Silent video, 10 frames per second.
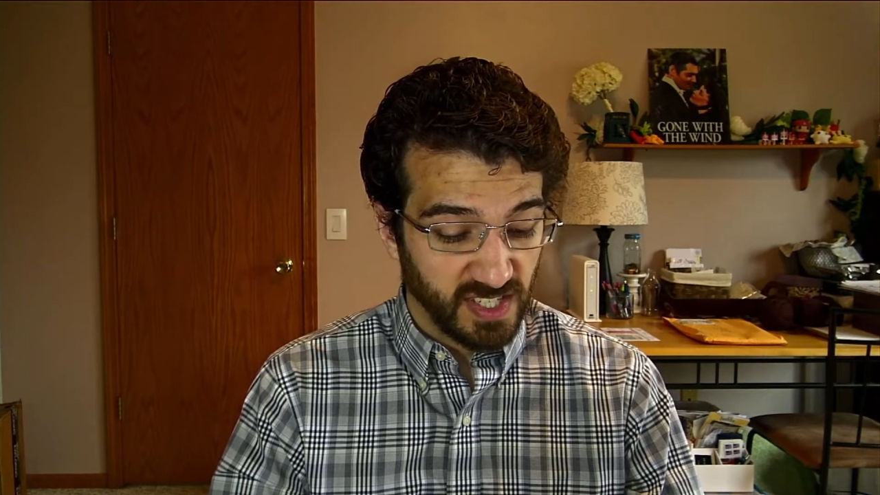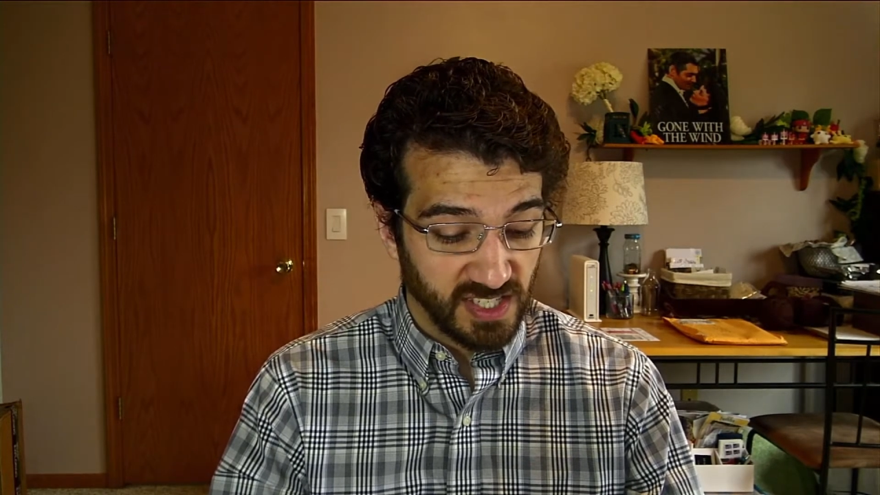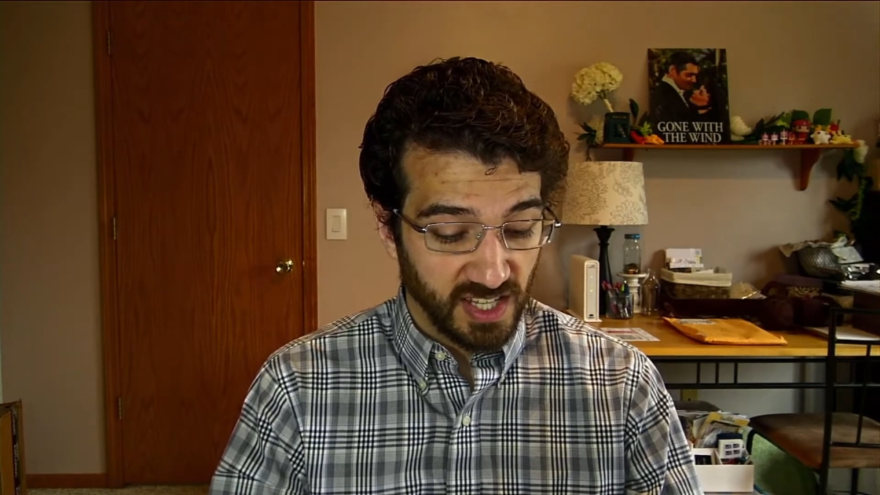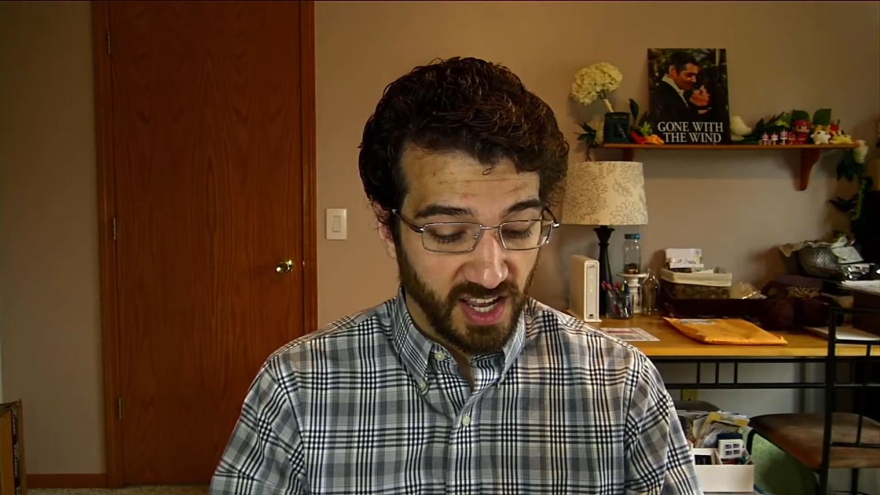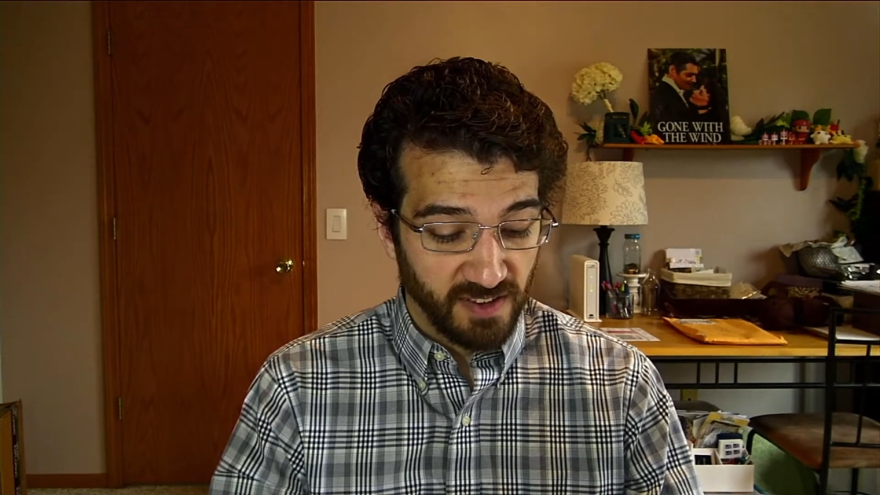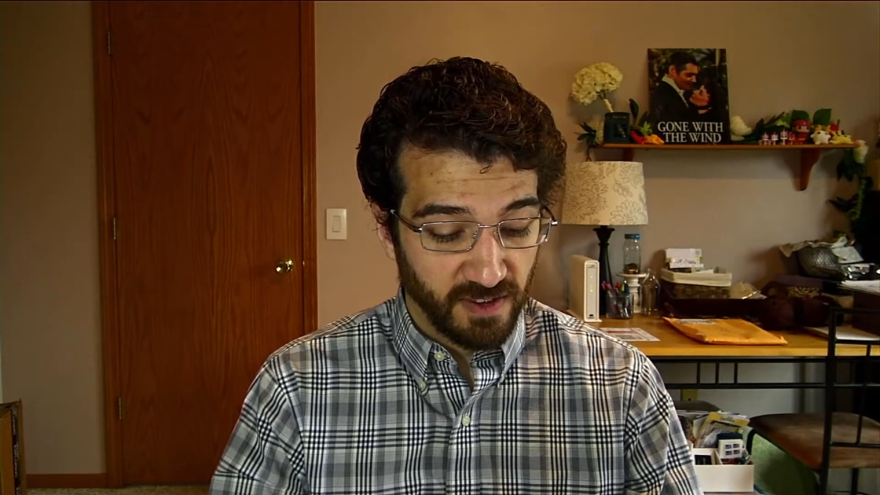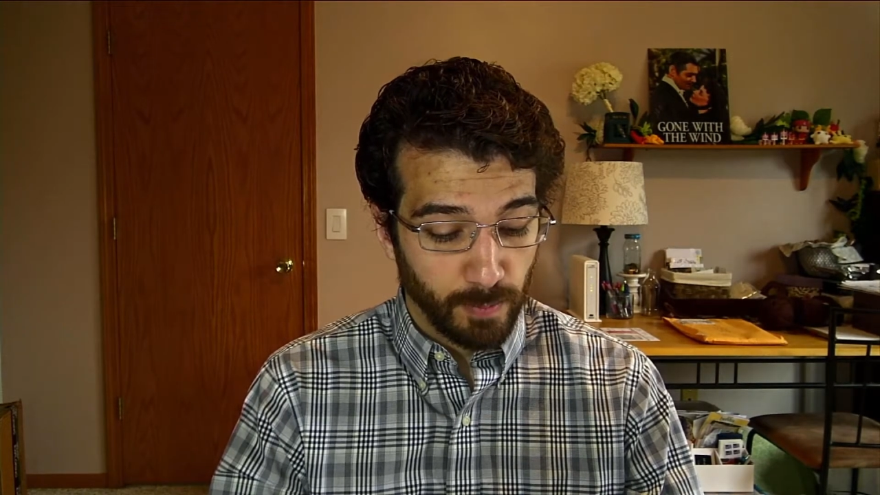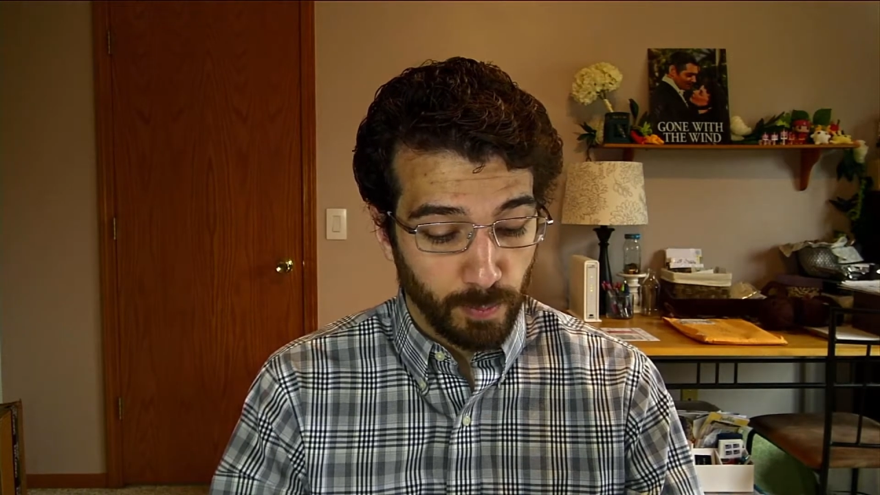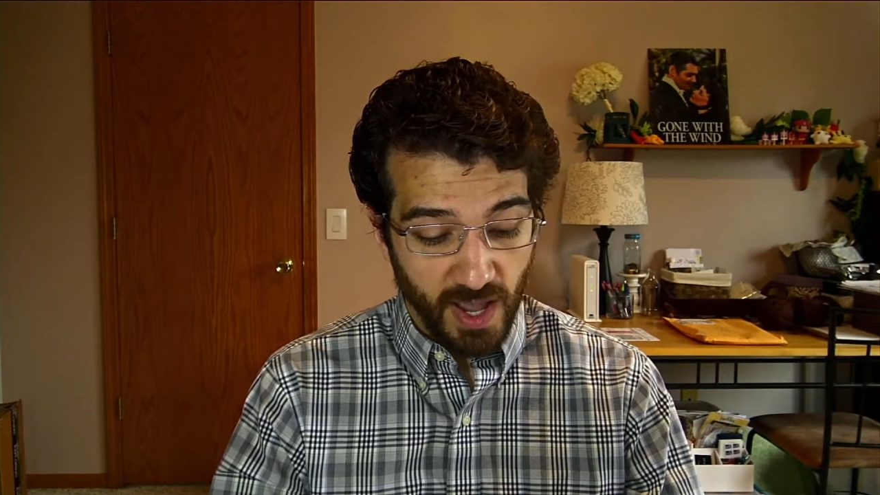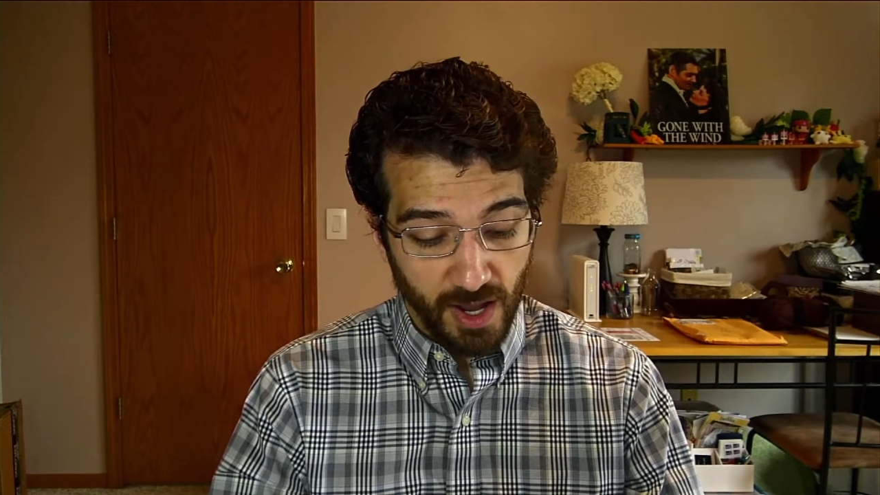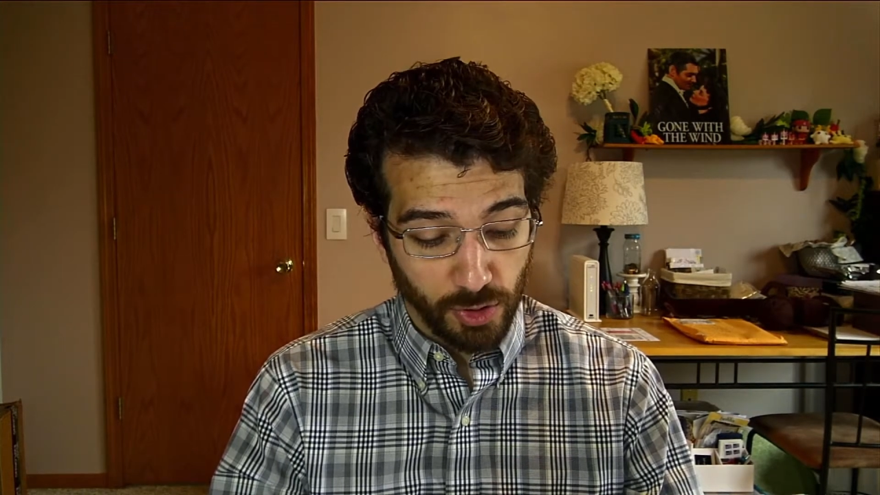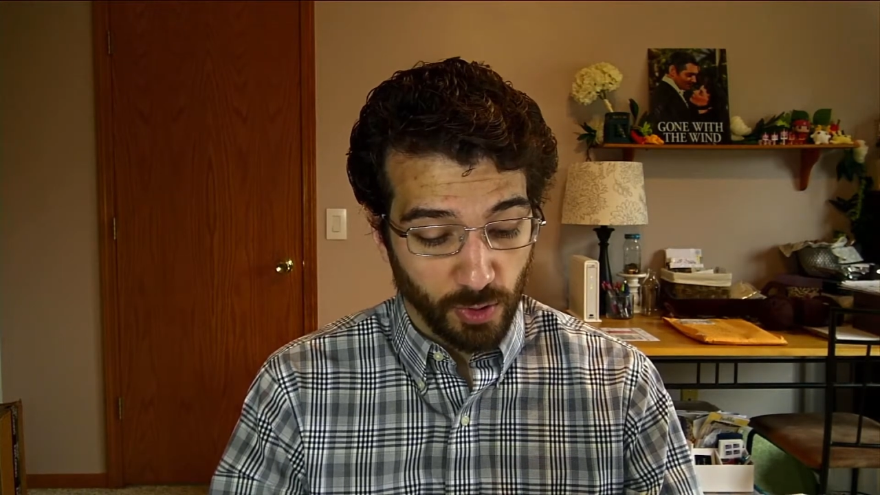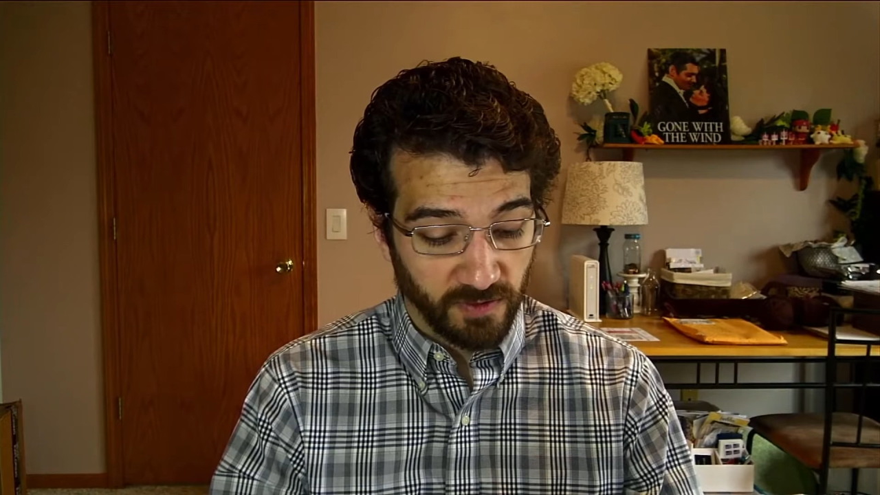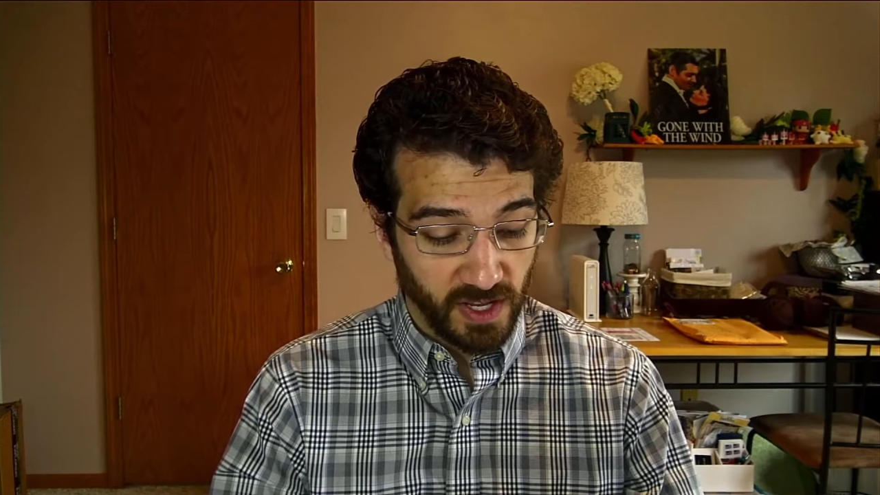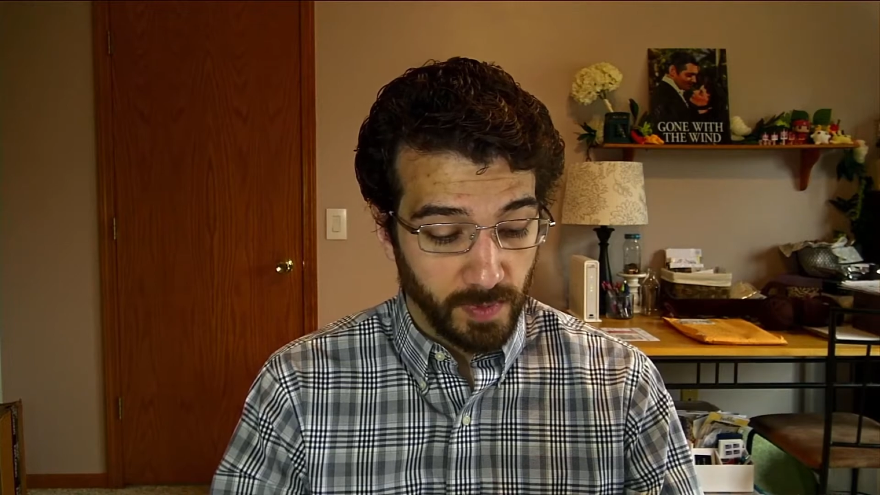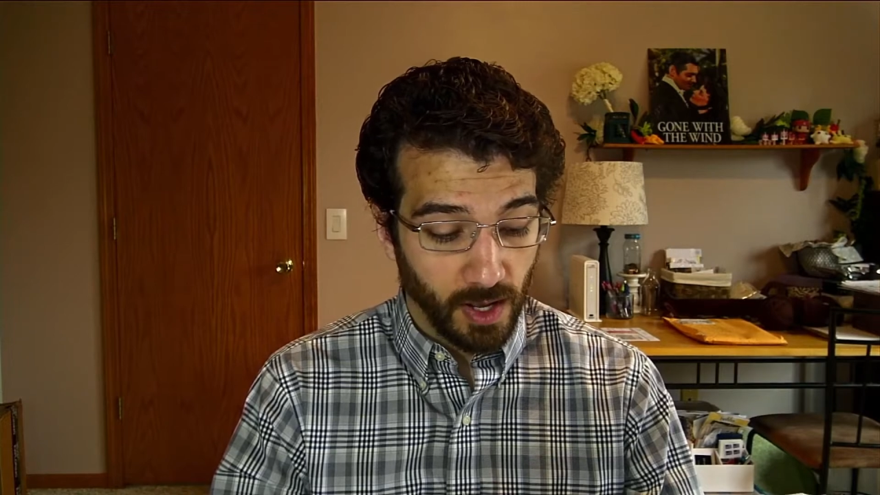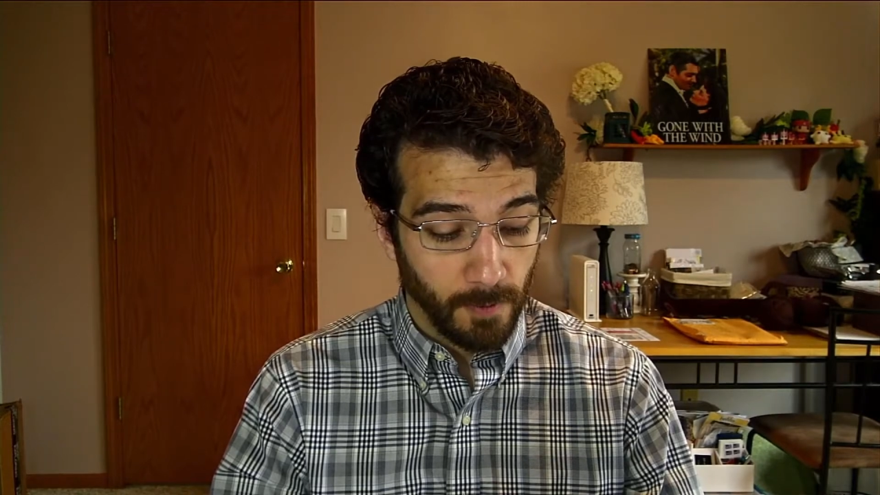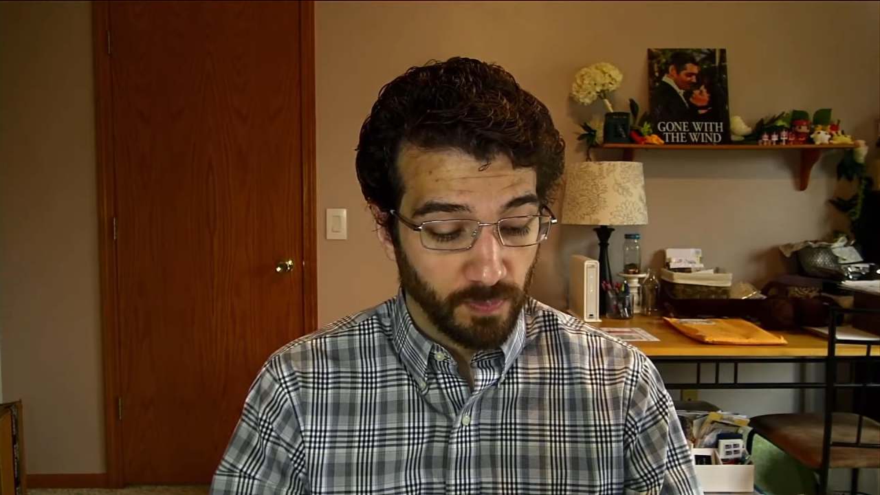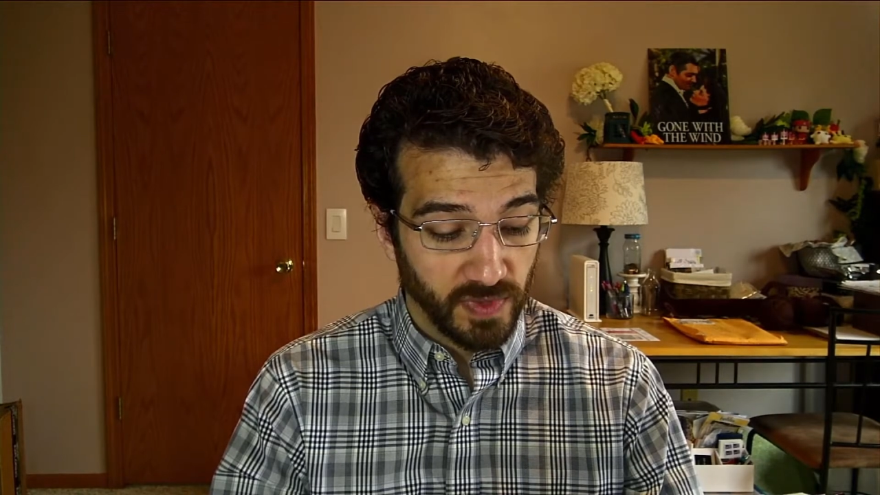slave, male or female,